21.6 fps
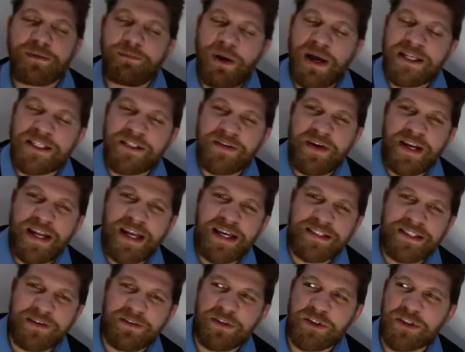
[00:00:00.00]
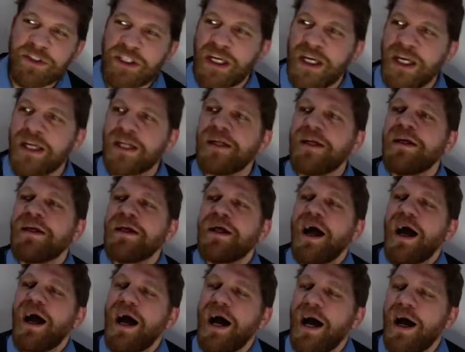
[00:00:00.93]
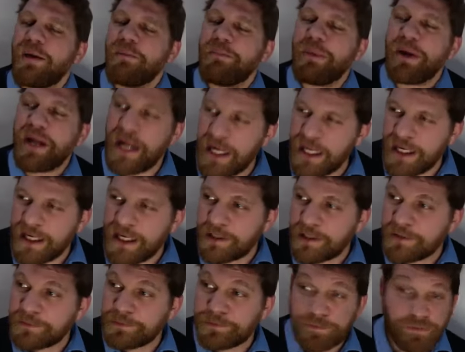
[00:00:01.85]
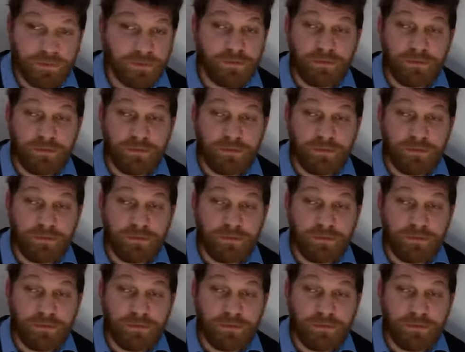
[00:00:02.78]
Pennsylvania has ever seen. But anyhow,